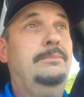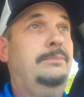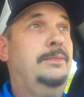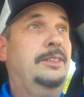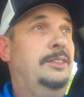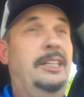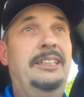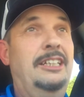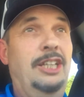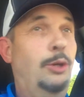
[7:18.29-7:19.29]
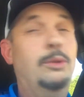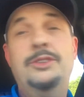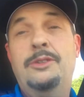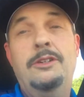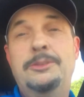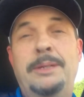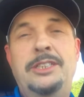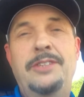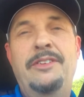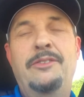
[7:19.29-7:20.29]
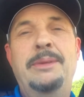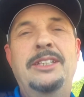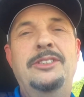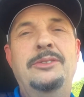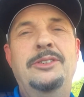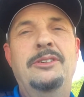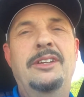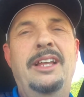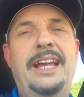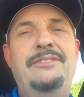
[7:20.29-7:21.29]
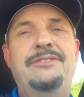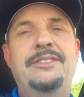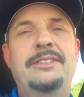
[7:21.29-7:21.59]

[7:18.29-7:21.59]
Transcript: the lowest crawl space you've ever been to in your life,